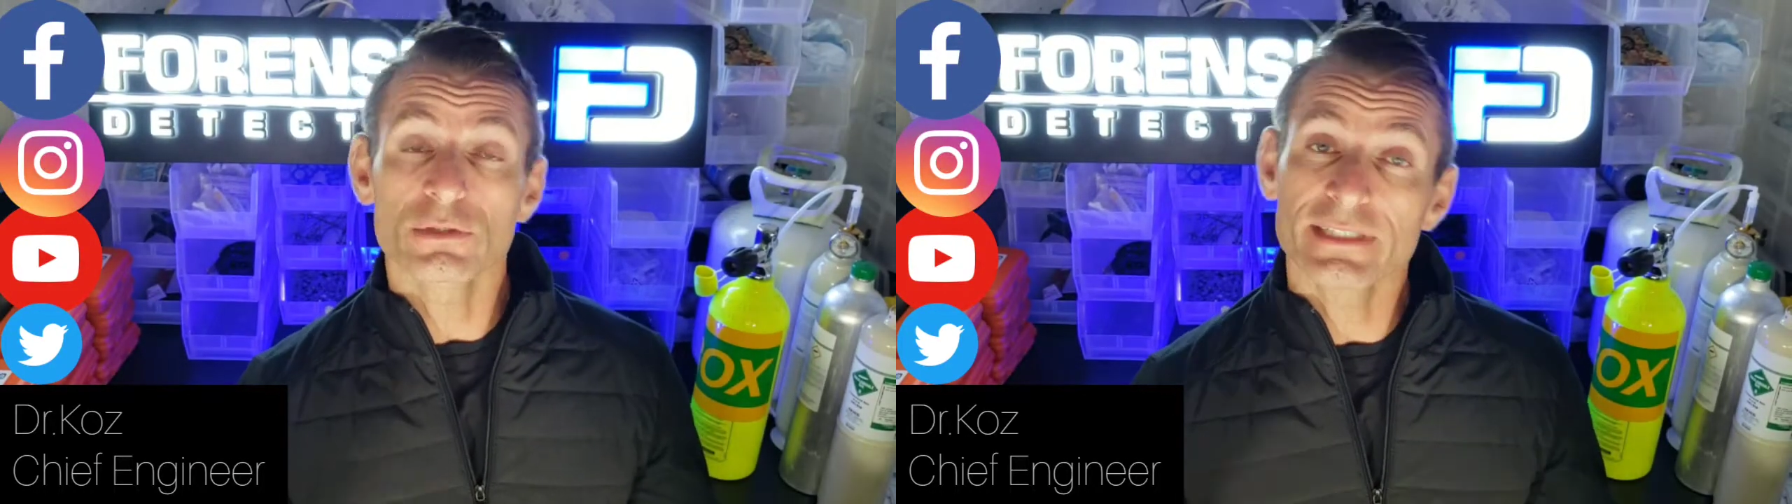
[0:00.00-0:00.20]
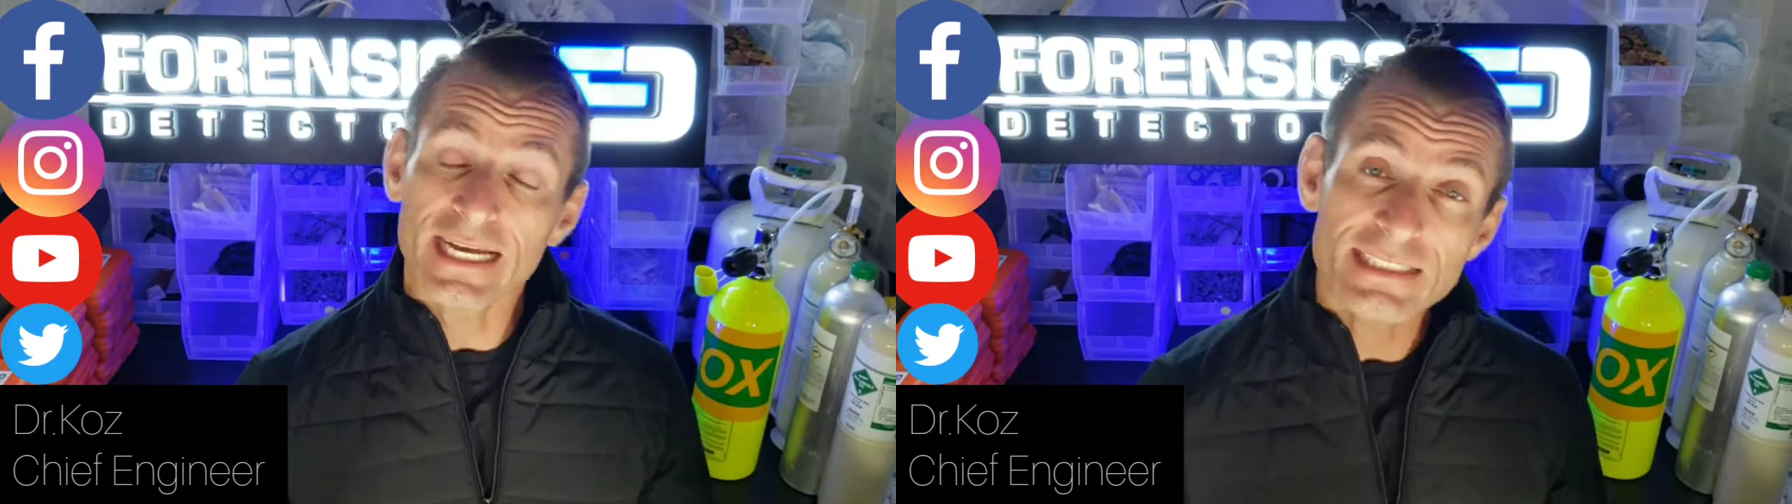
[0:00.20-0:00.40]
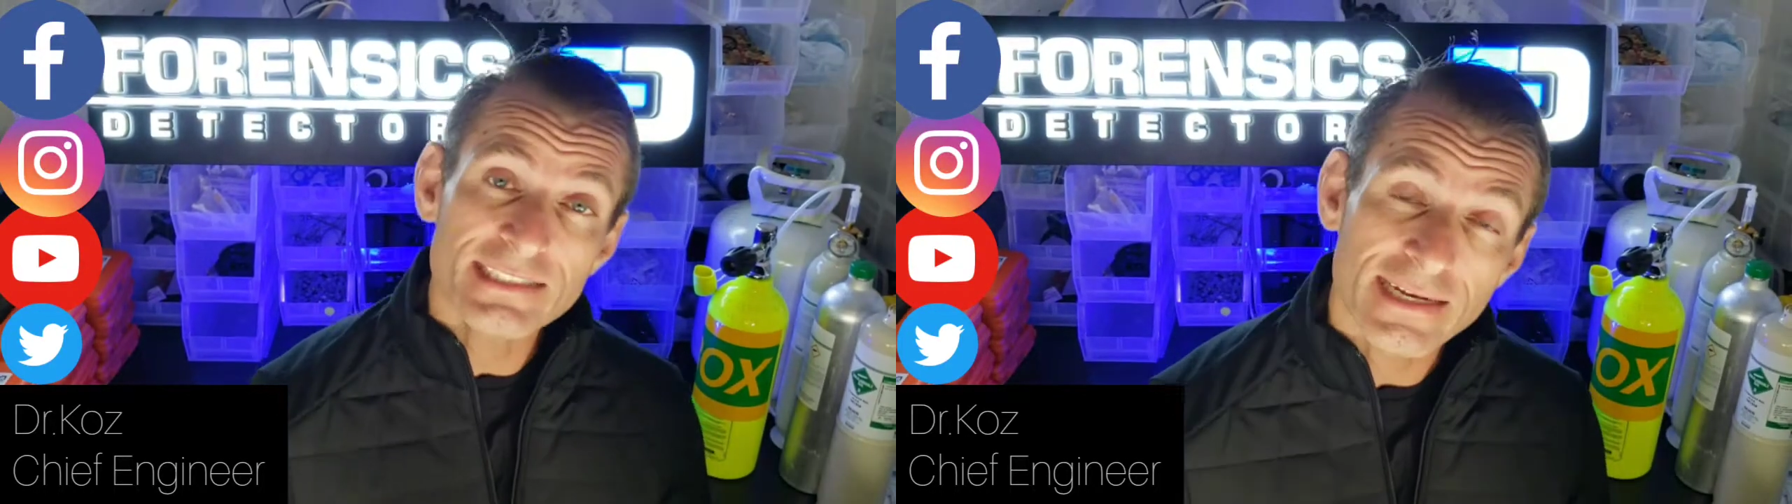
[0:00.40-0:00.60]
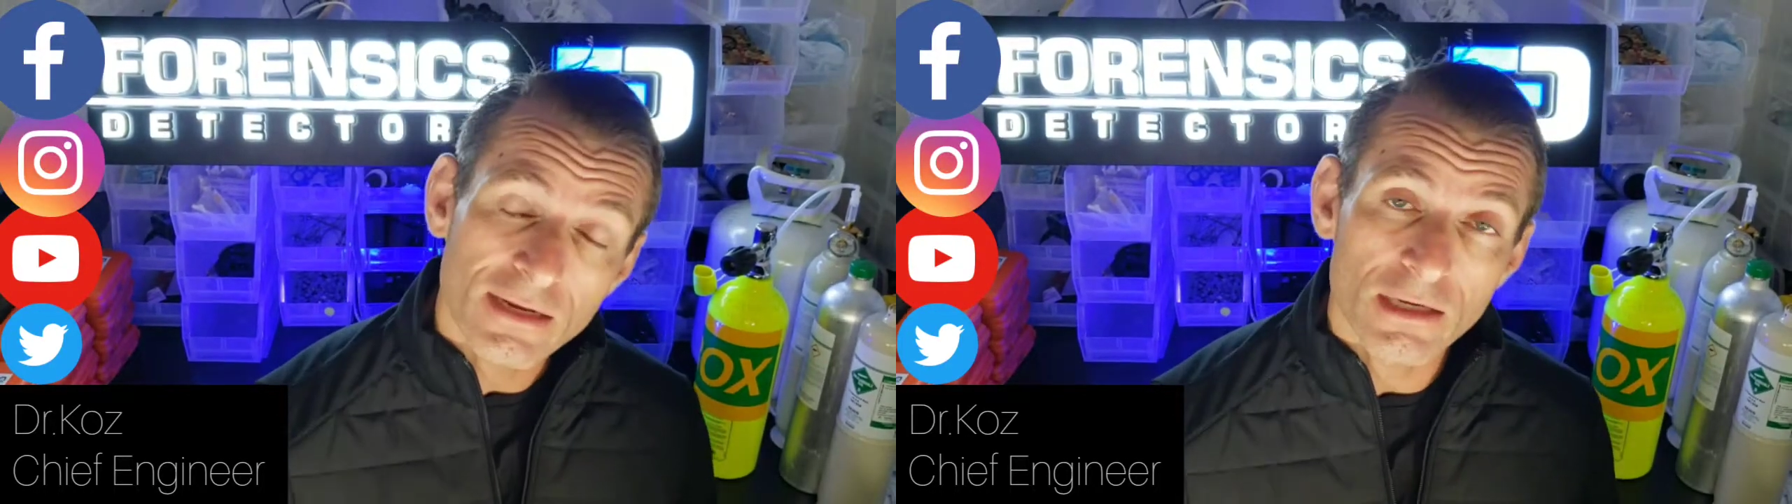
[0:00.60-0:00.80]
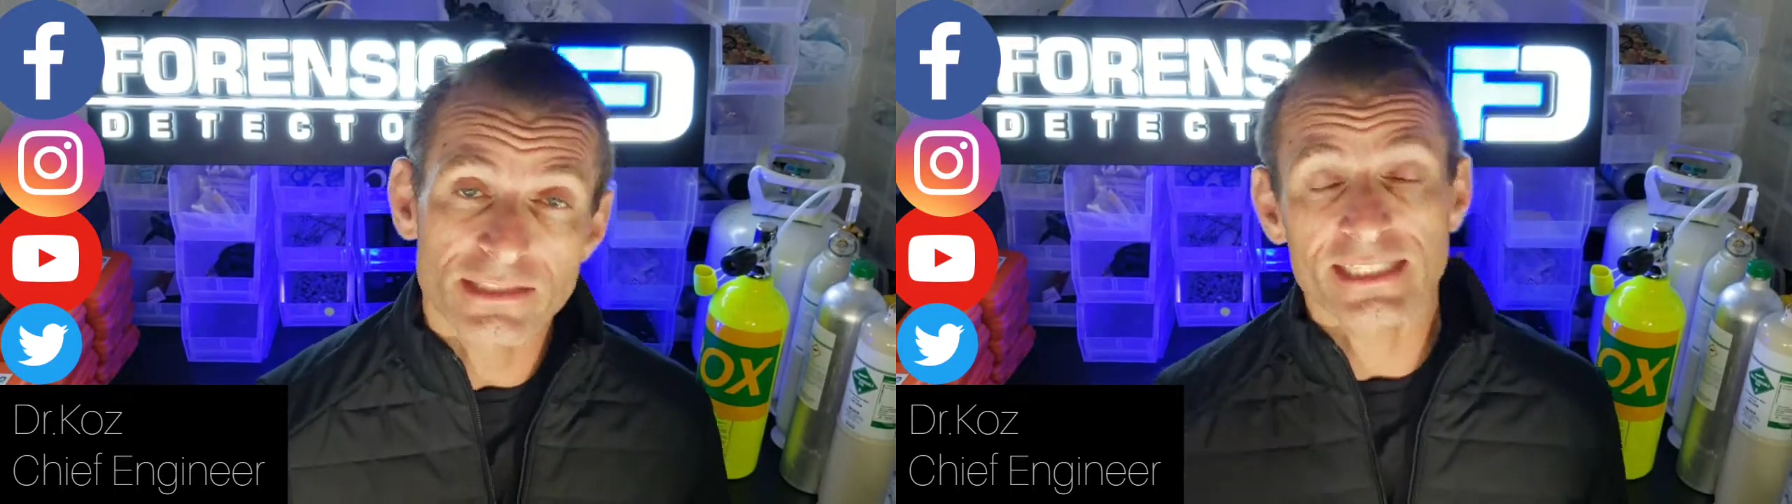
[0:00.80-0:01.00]
gas
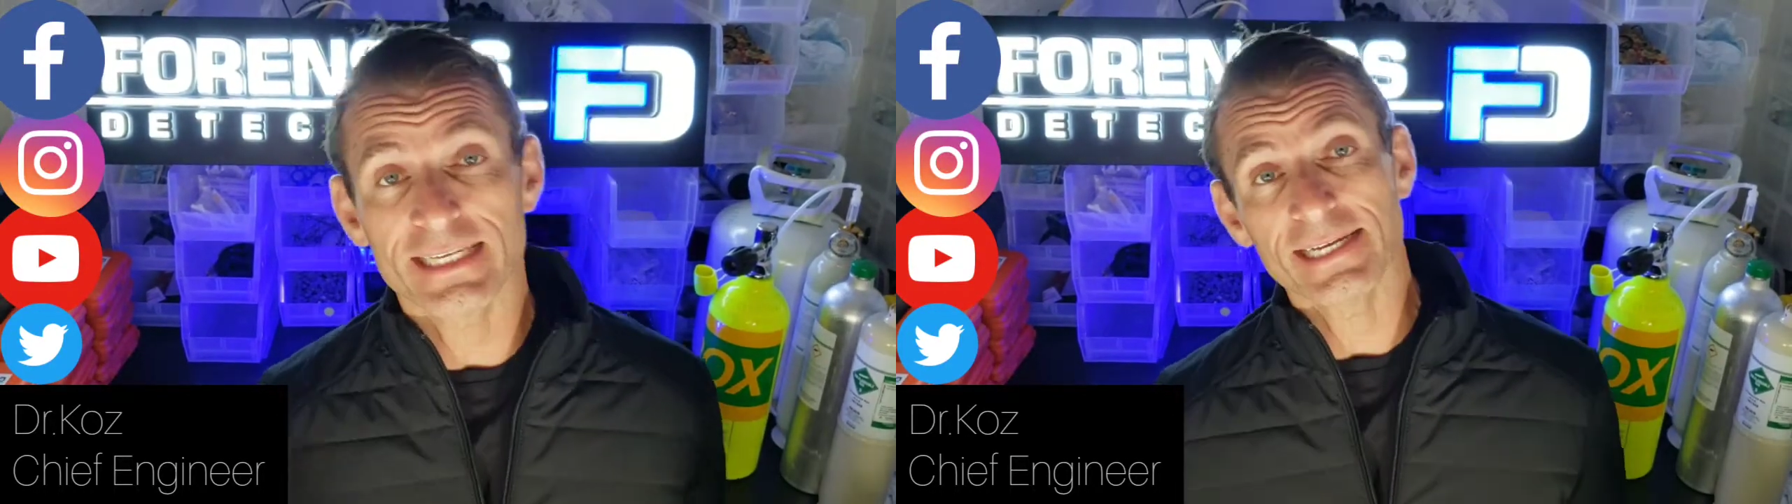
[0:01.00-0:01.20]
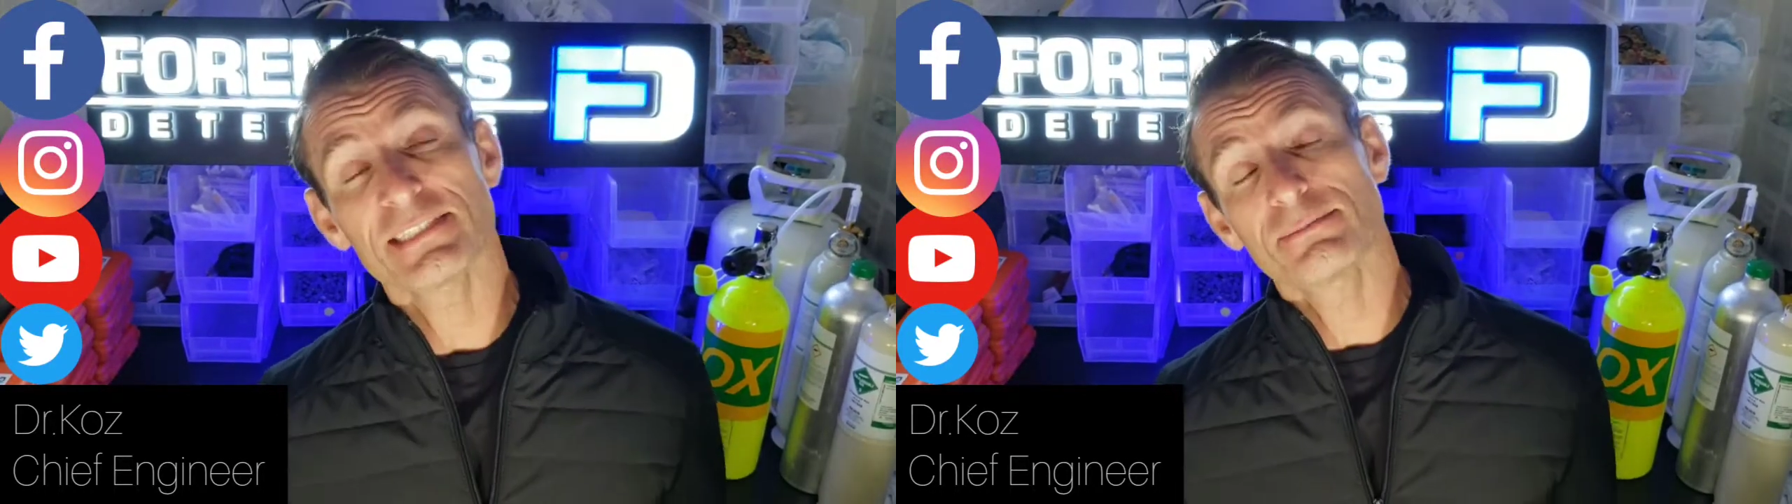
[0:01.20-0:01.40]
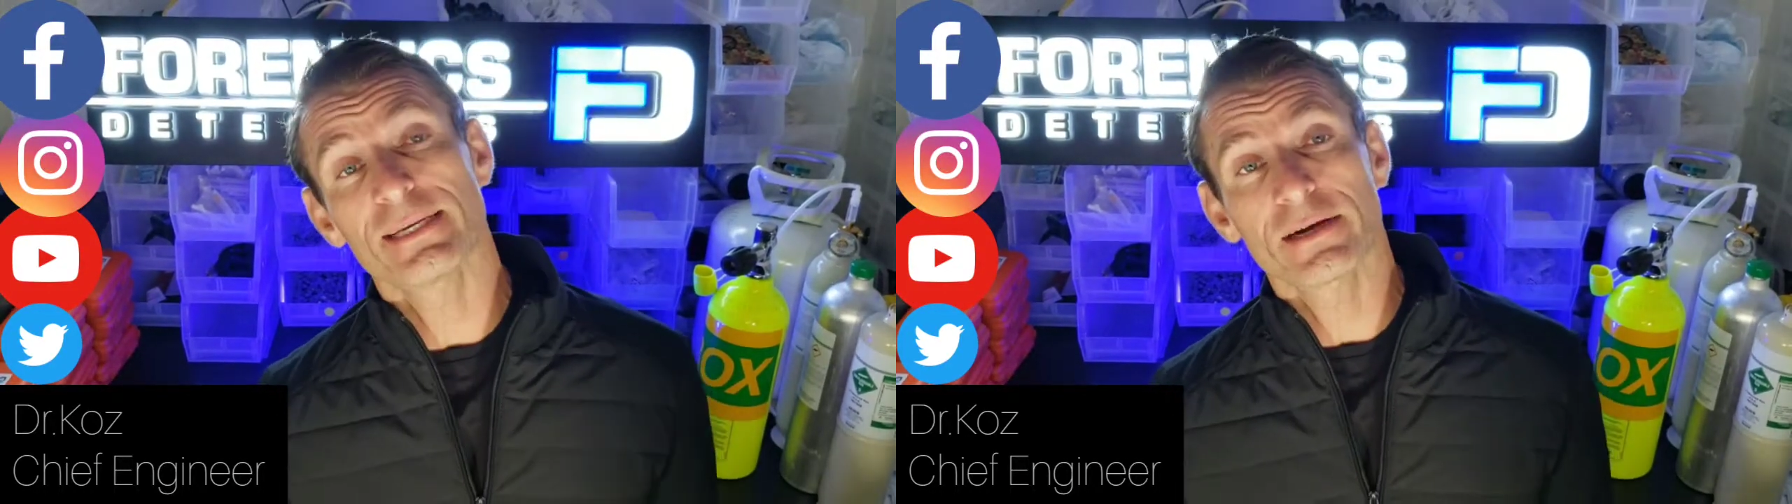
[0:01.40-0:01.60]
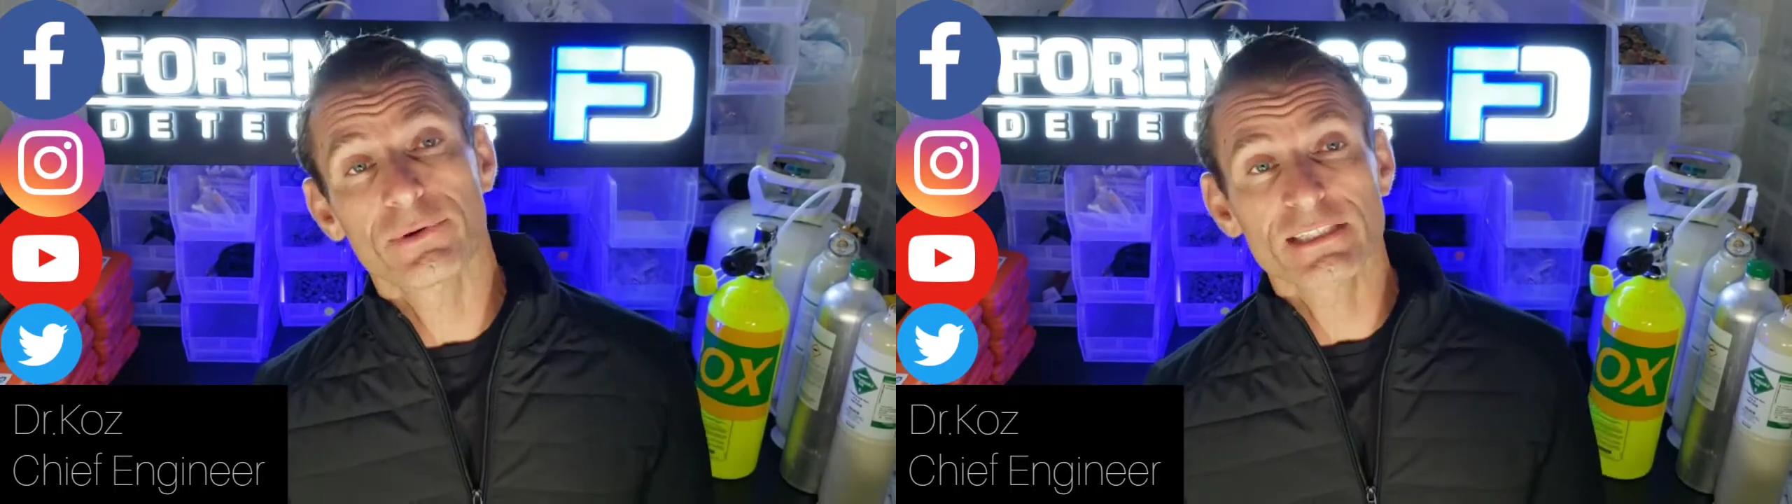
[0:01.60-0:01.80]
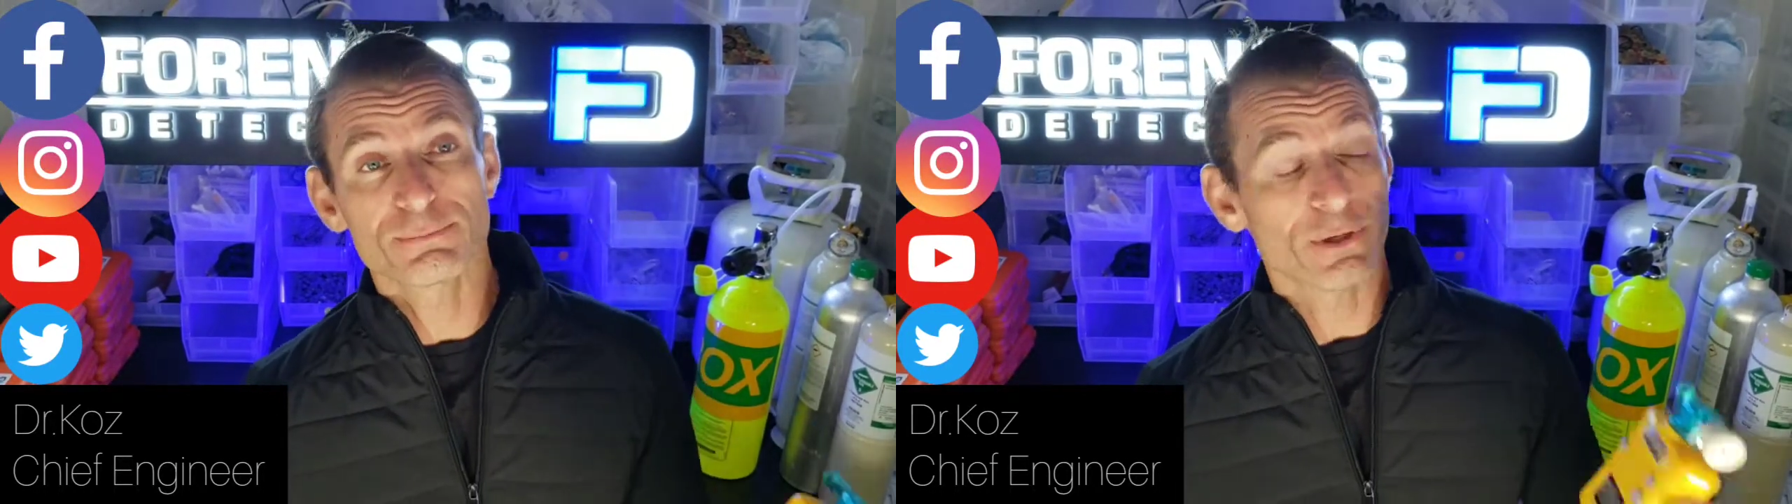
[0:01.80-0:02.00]
analyzer, gas meter
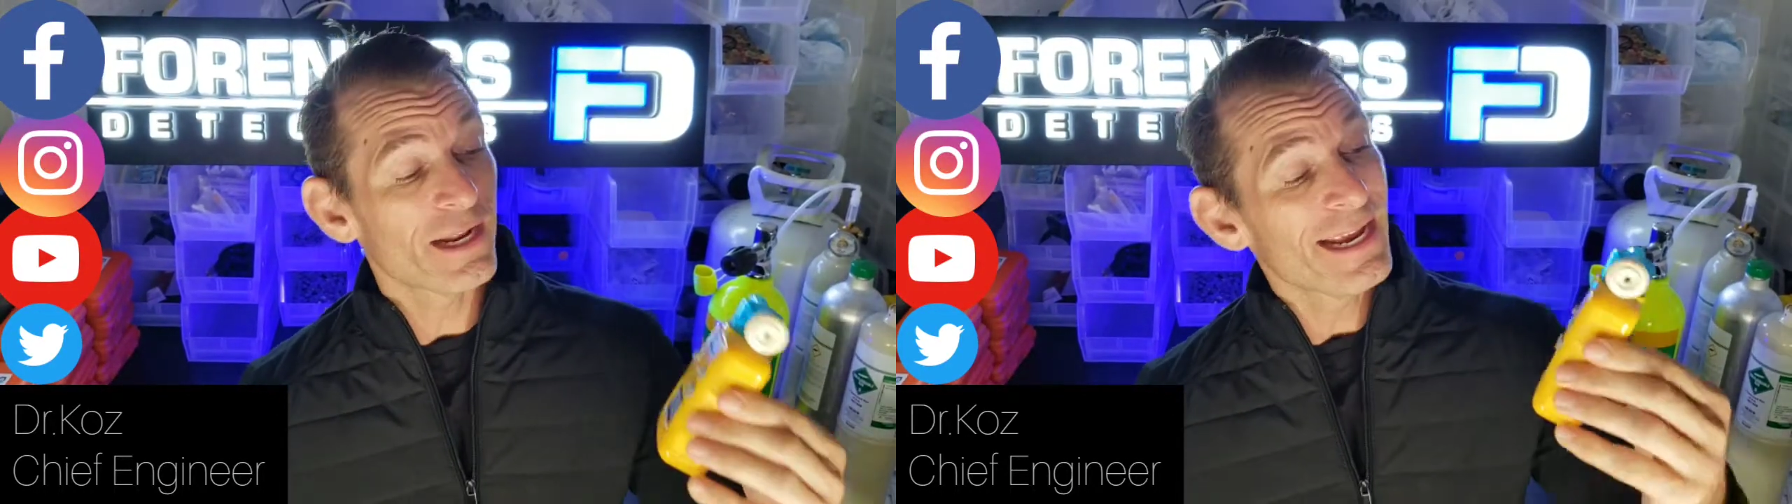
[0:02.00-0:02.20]
expert.